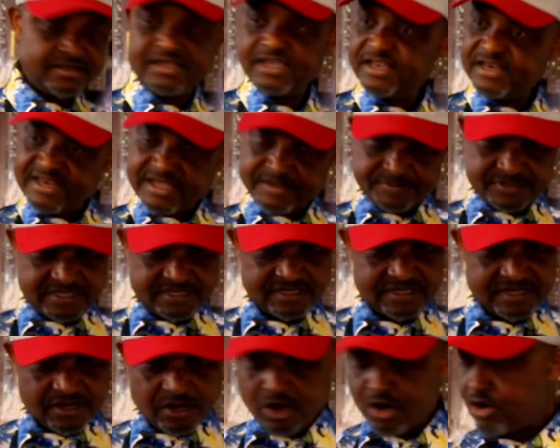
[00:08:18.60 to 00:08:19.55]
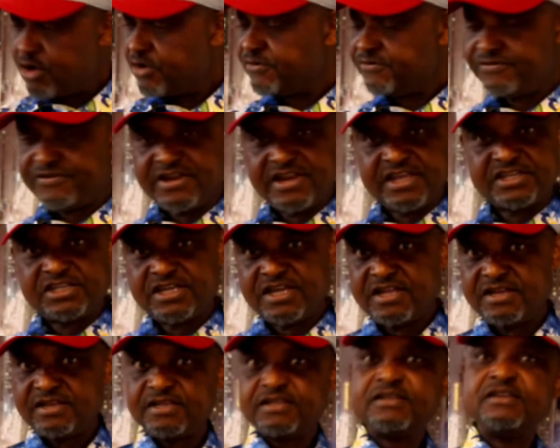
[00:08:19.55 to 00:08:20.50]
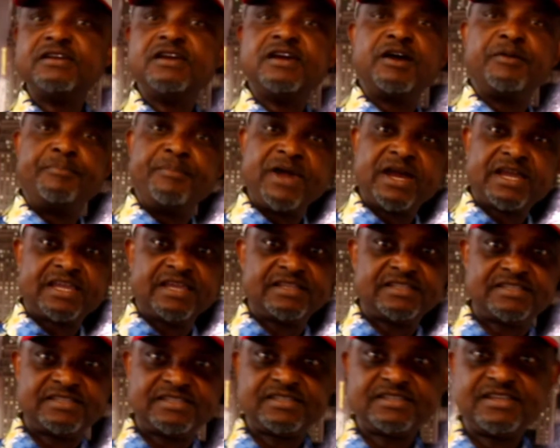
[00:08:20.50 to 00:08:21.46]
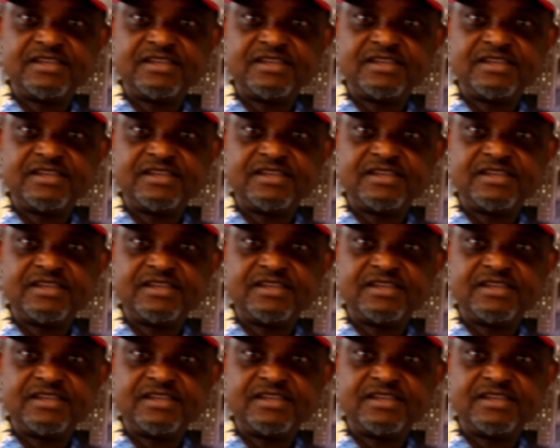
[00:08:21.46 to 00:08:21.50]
in depth on financial market.